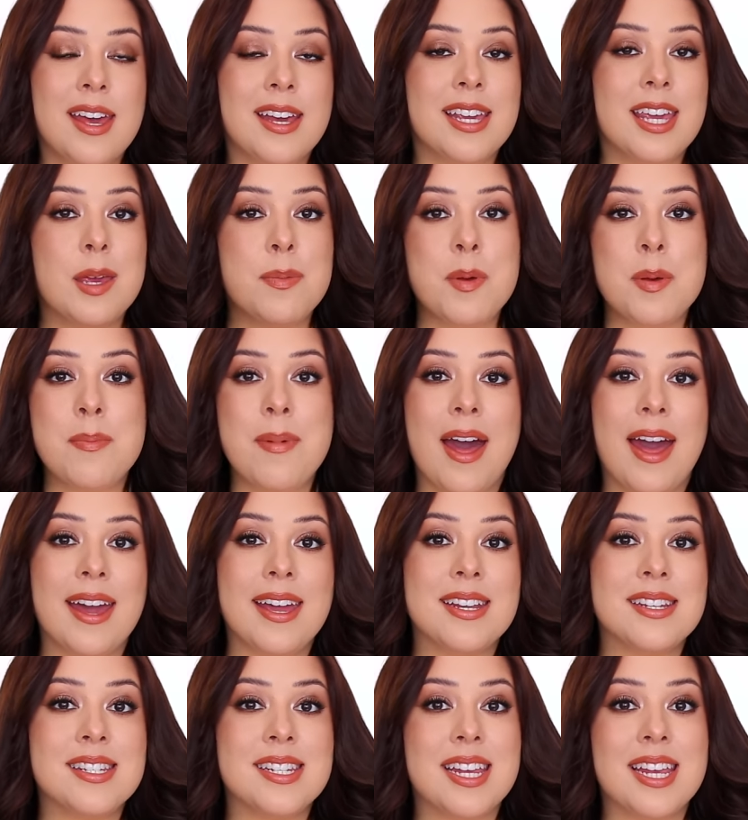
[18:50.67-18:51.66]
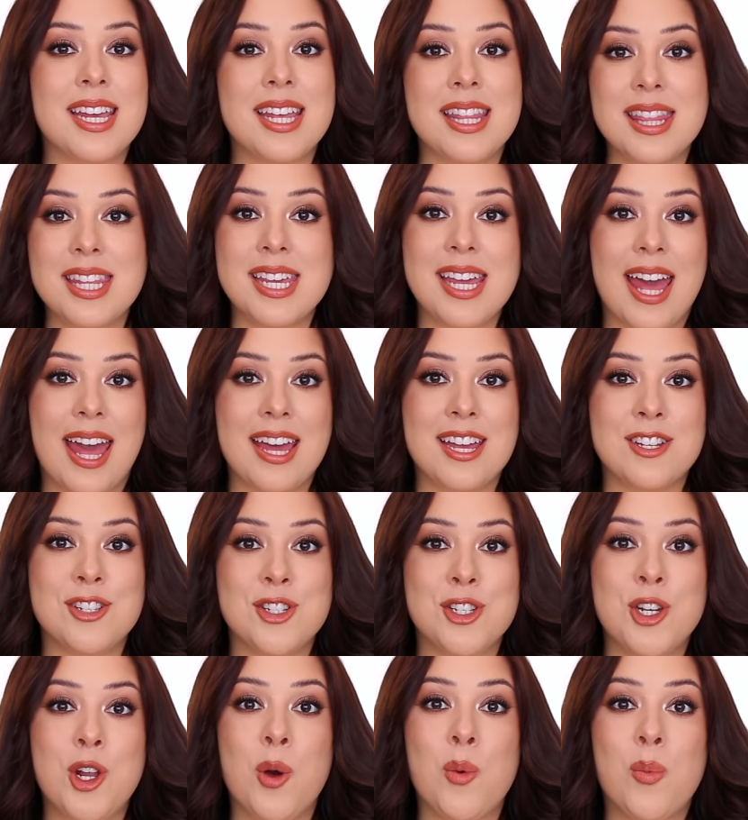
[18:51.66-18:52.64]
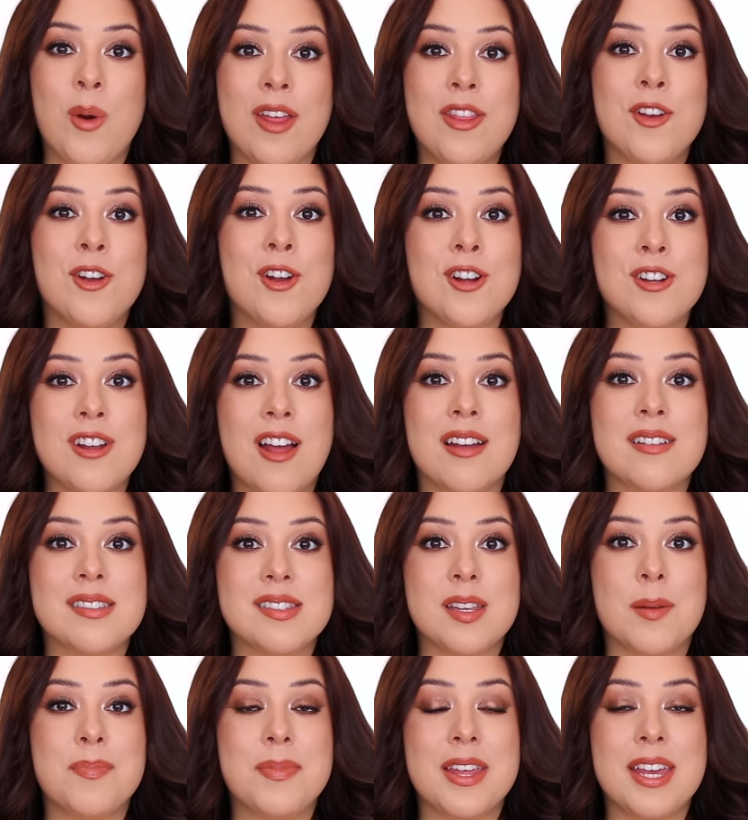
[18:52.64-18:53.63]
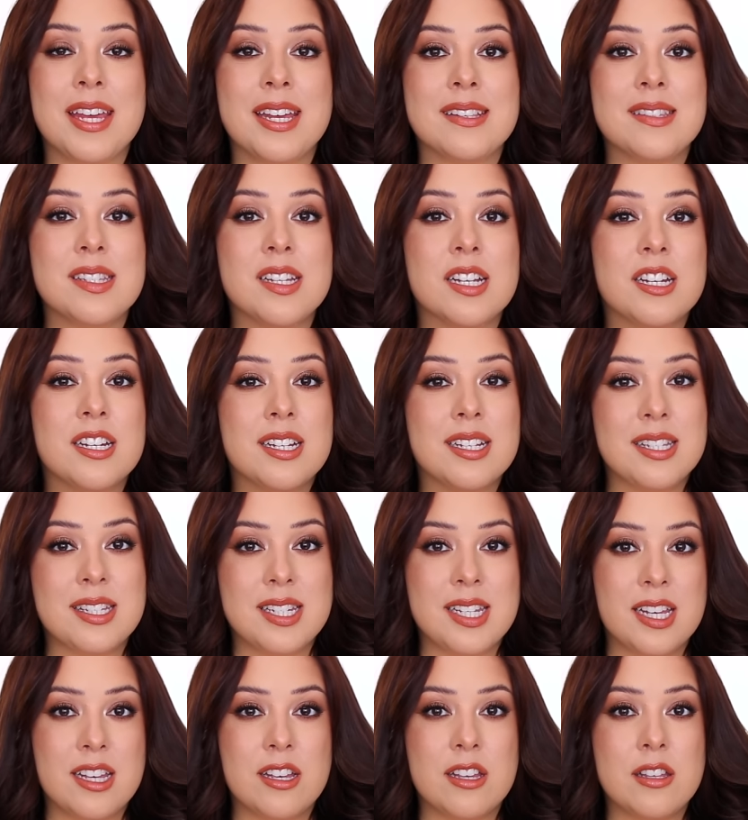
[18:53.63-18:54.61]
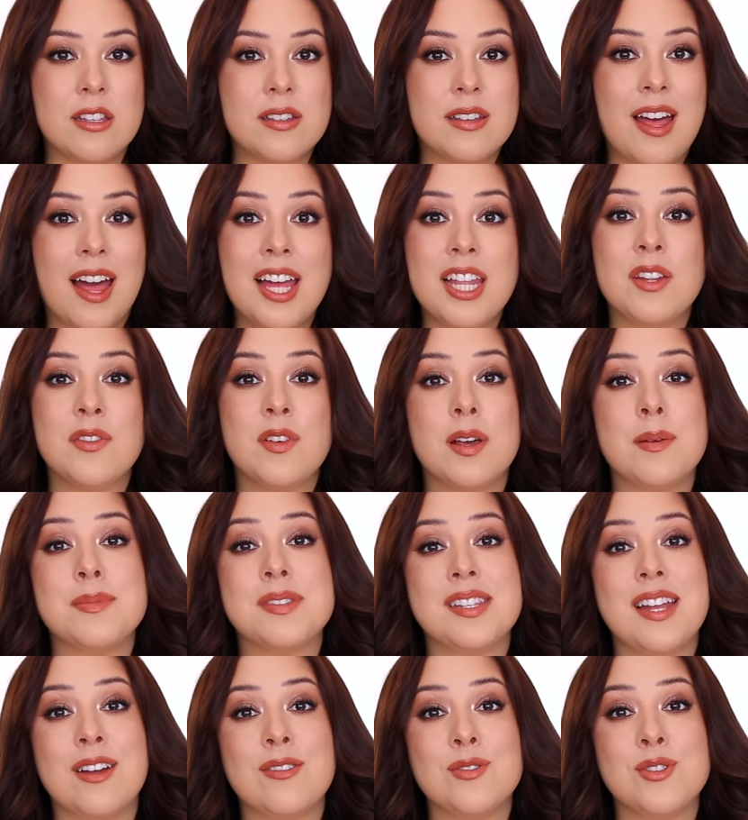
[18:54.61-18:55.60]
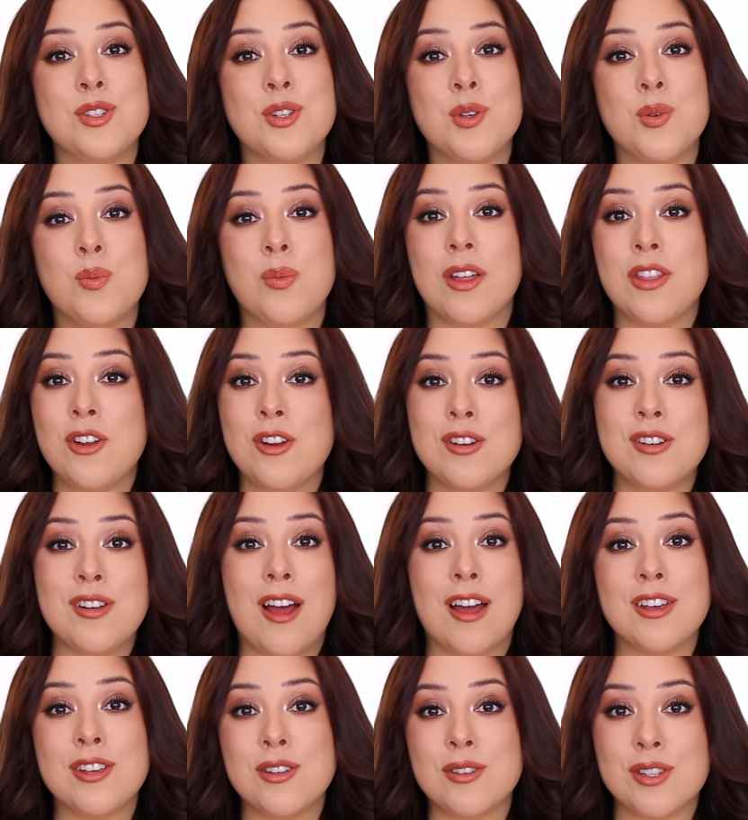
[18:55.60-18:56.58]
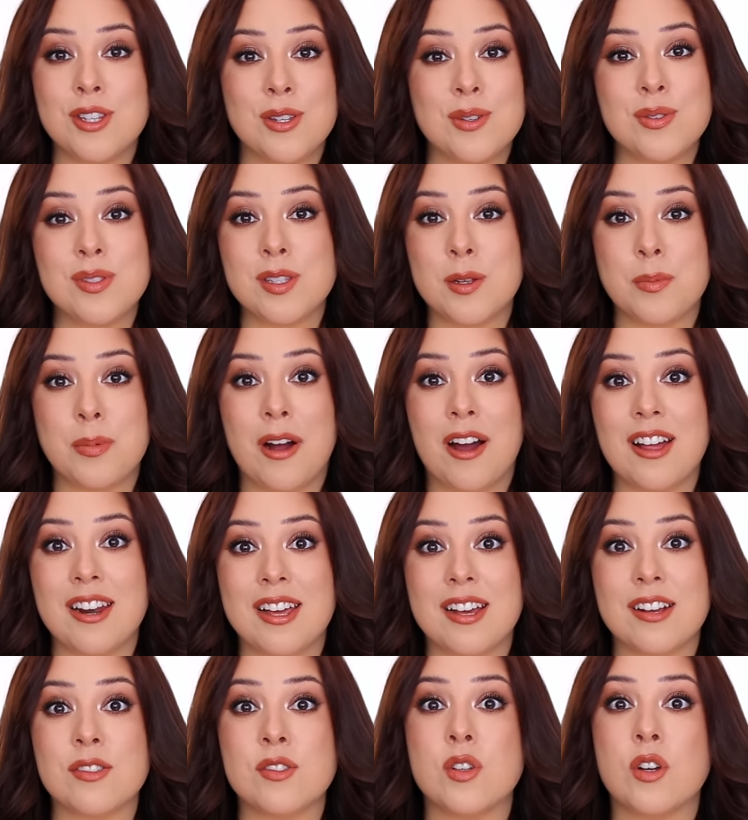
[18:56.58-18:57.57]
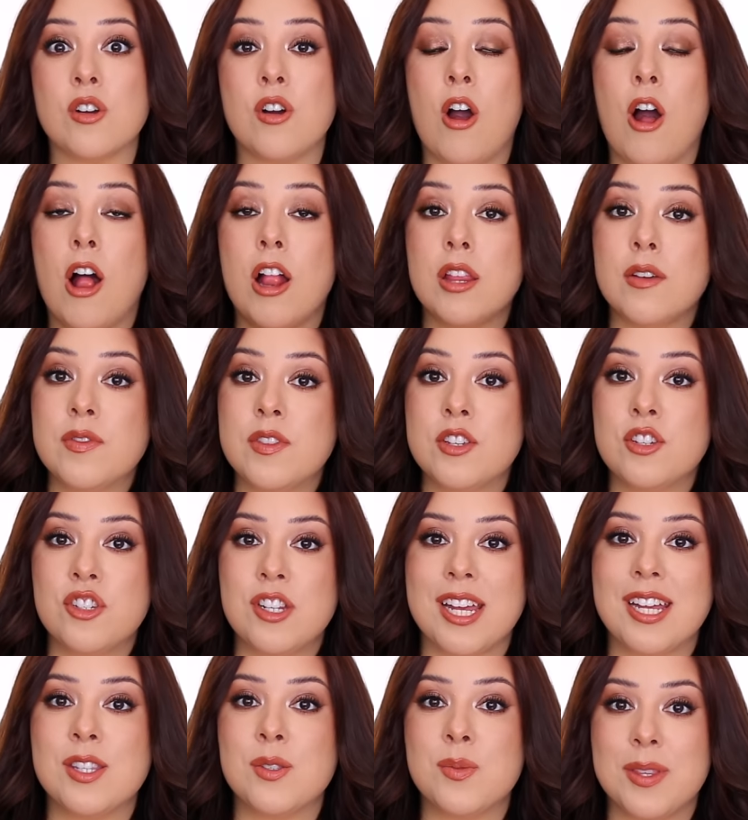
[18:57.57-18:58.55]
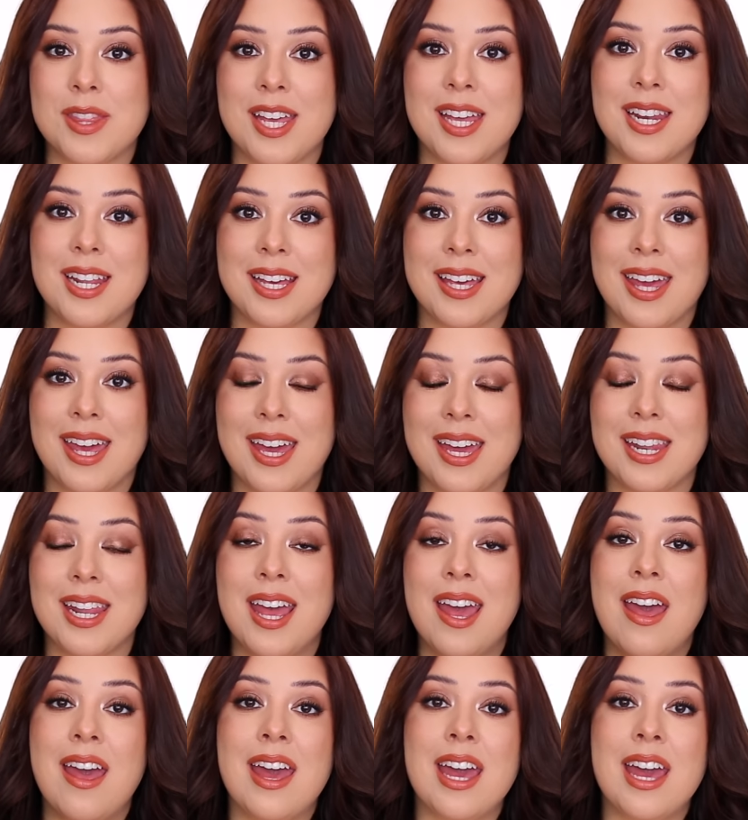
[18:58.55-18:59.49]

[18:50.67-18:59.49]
Keep in mind, in the end, you know, whether or not something is a good deal kind of comes down to whether or not you'll use the products or all of the shades within a kit.